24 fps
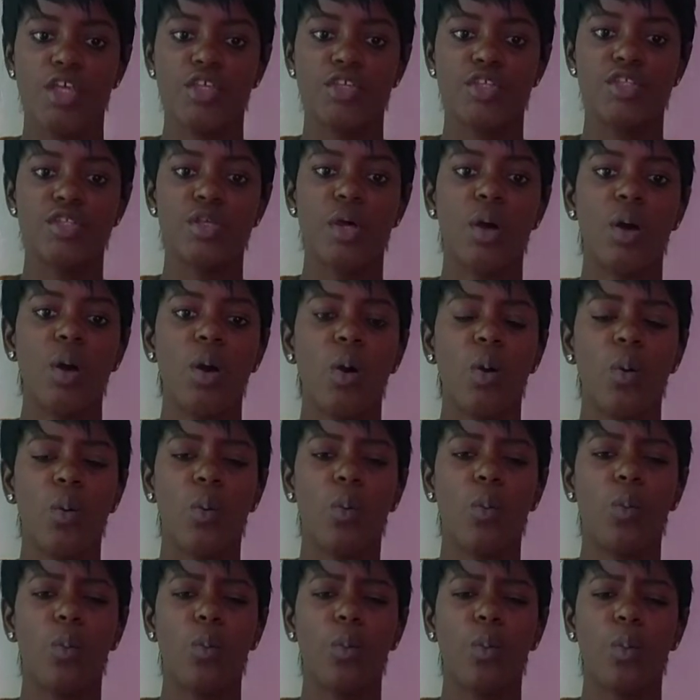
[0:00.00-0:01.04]
So
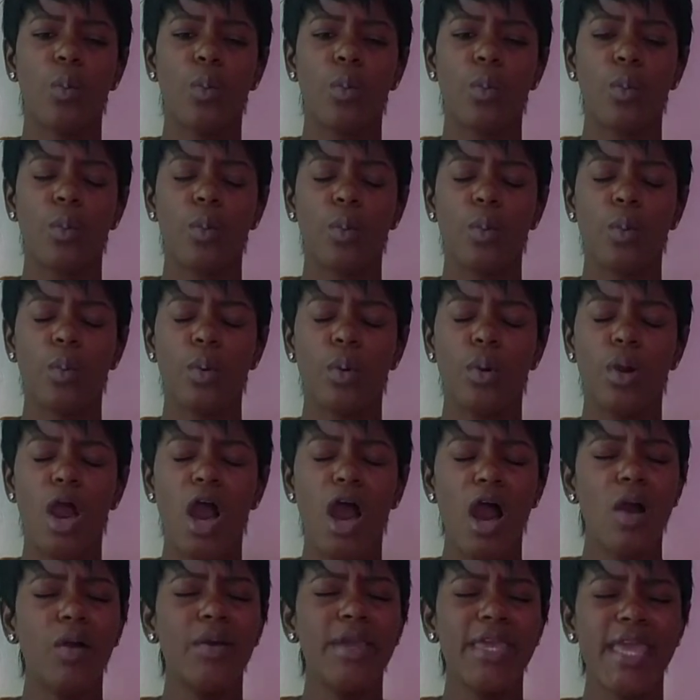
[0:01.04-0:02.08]

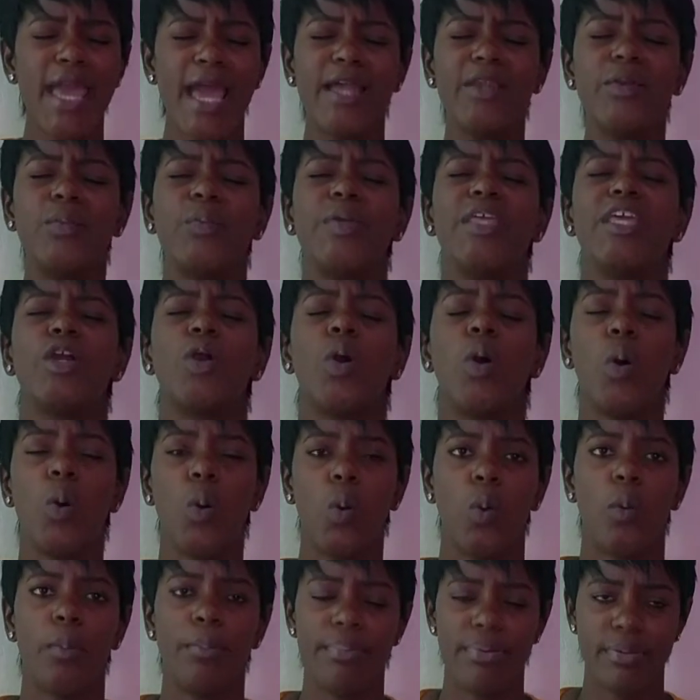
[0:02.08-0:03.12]
how can we
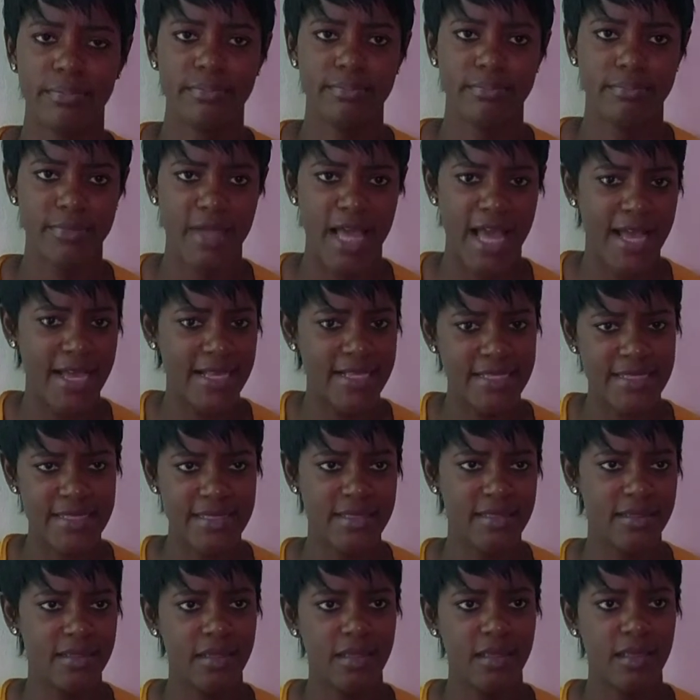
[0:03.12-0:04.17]
cope as
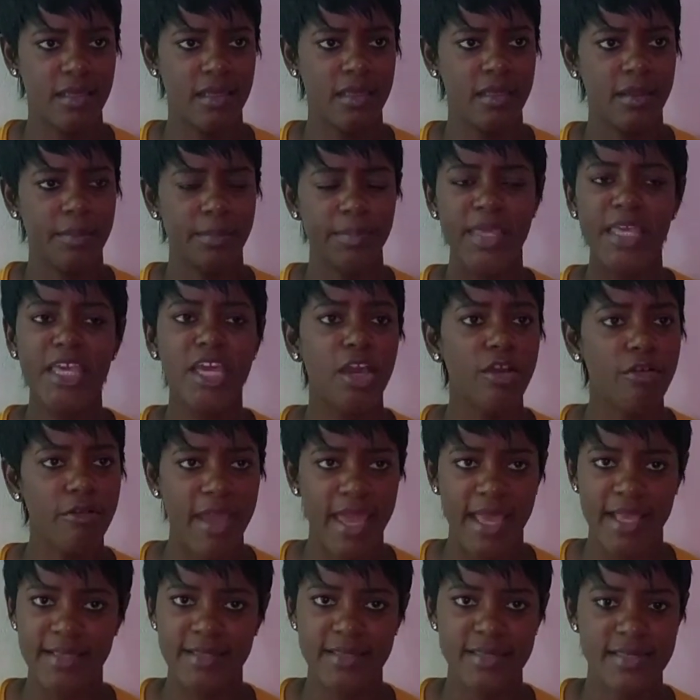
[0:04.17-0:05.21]

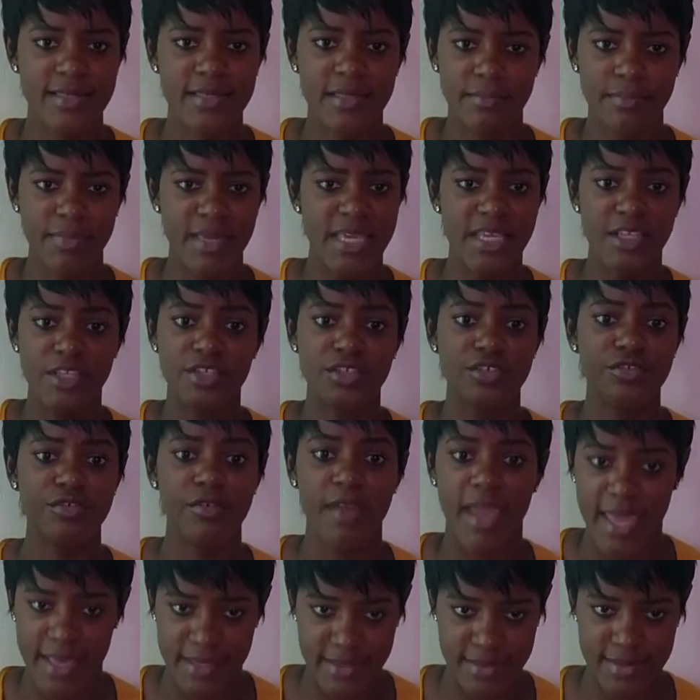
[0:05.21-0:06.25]
parents being
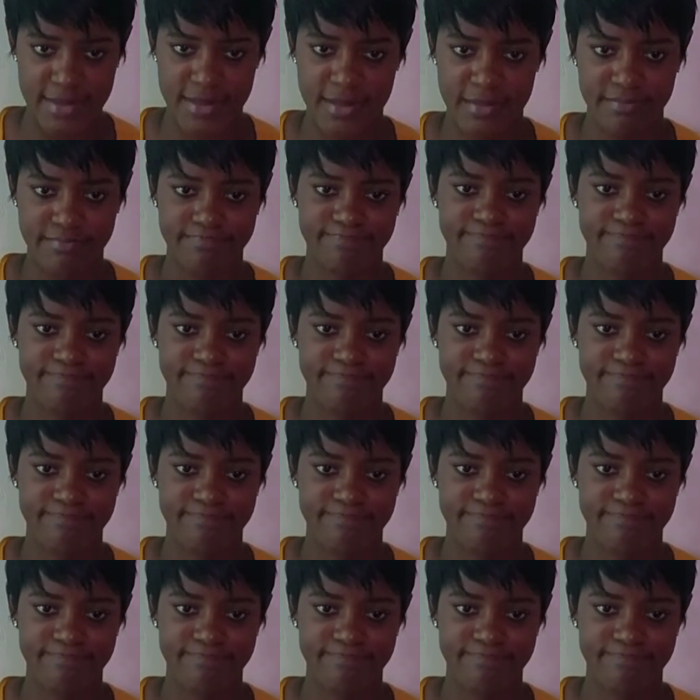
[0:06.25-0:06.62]
stressed?